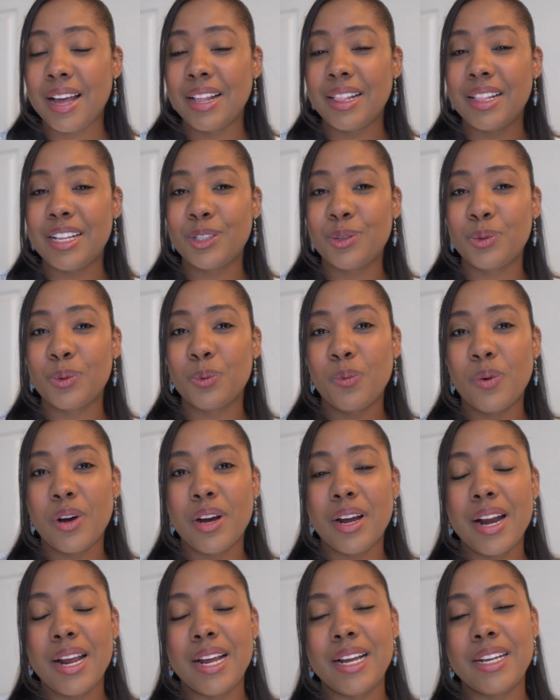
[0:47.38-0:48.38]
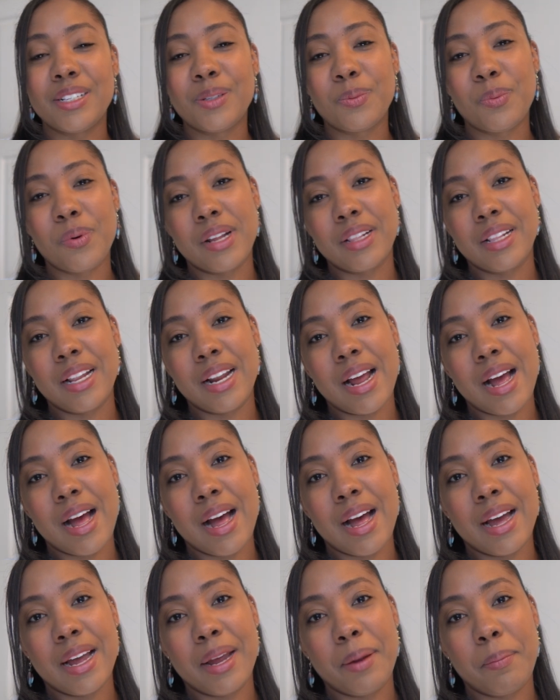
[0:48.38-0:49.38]
This one is one that
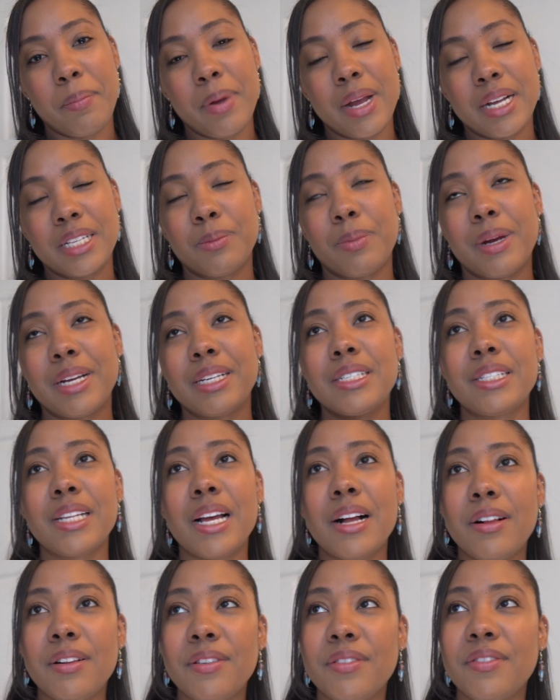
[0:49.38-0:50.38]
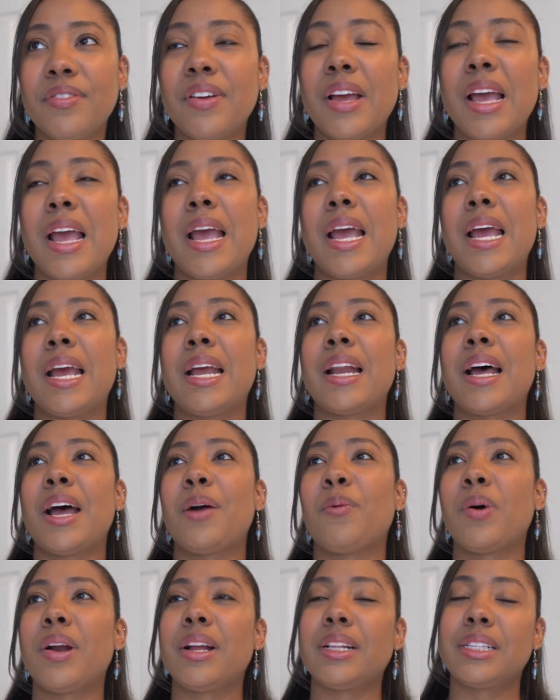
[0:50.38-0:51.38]
I picked myself and I
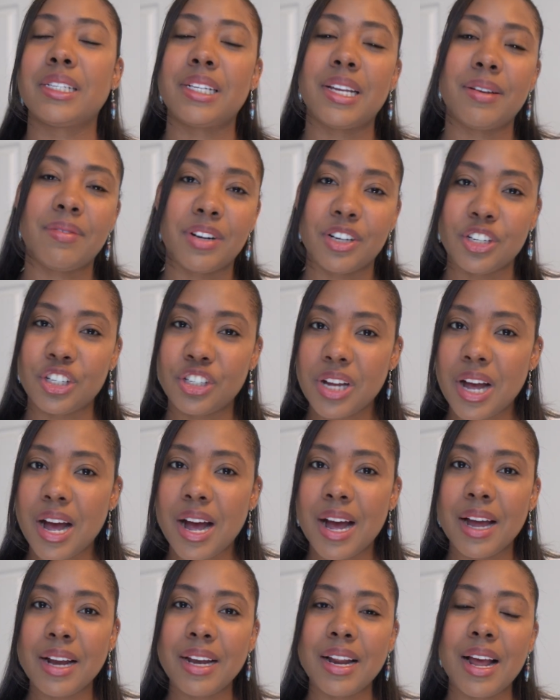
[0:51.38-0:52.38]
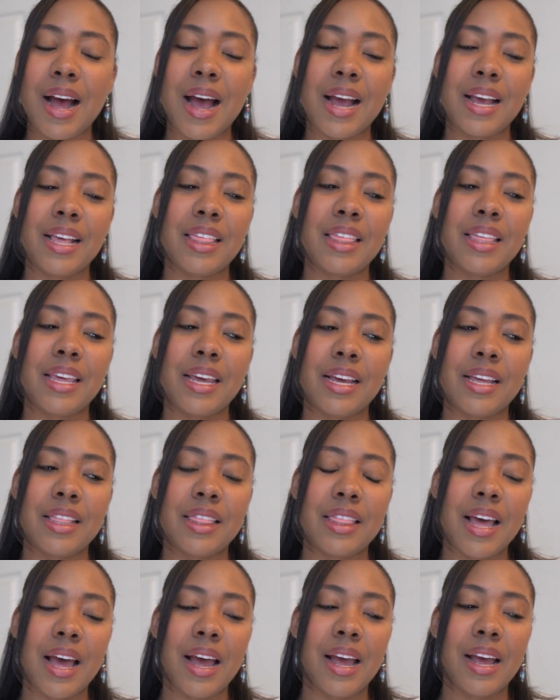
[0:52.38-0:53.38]
wanted to give it a shot. I think
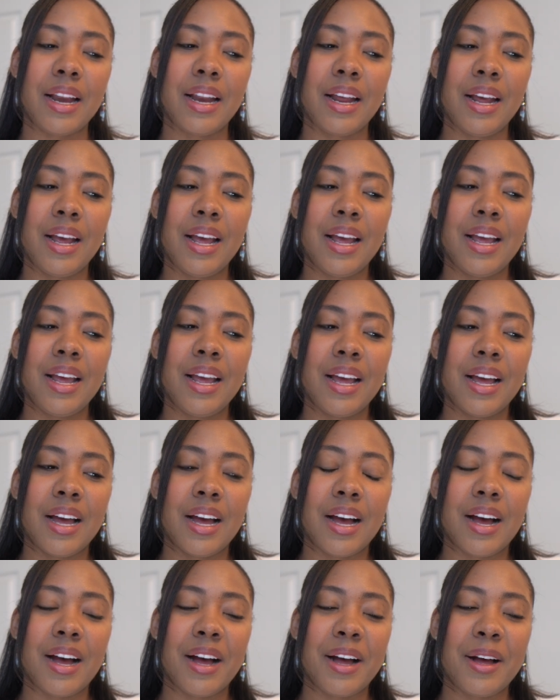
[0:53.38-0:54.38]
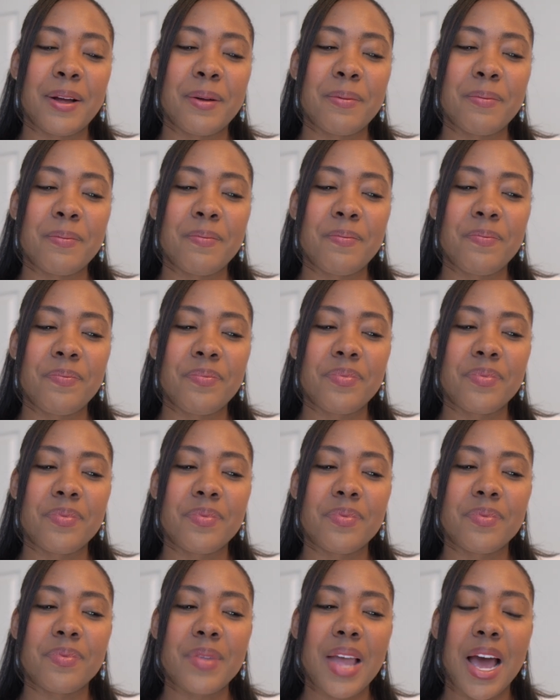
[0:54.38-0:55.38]
that
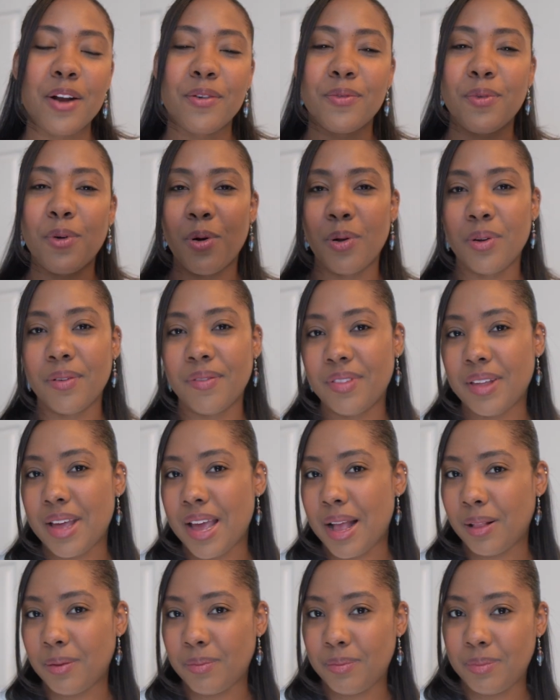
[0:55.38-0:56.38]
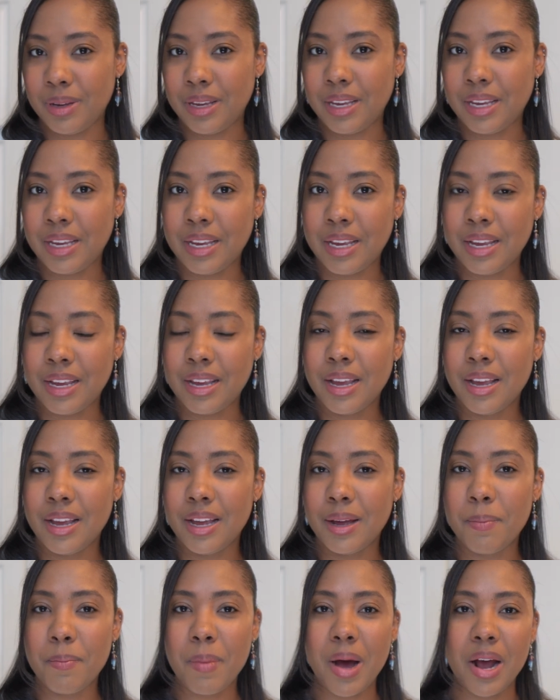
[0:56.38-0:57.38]
out of all of the LB
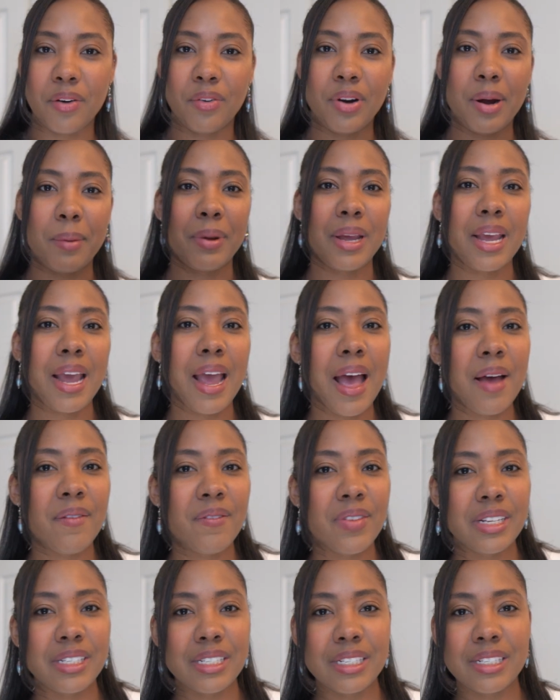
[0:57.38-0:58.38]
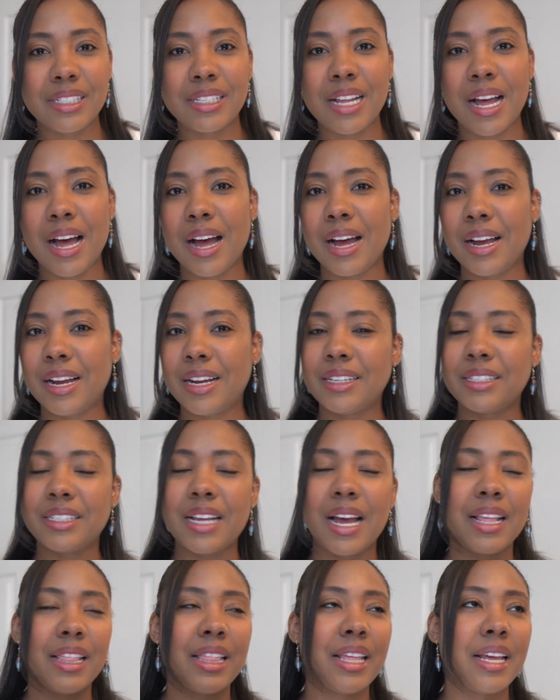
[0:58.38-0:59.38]
monogram canvas designs,
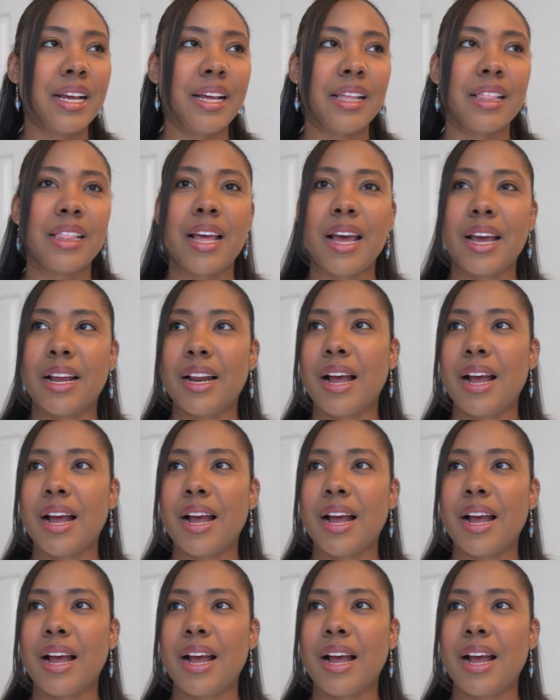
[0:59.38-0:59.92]
I think that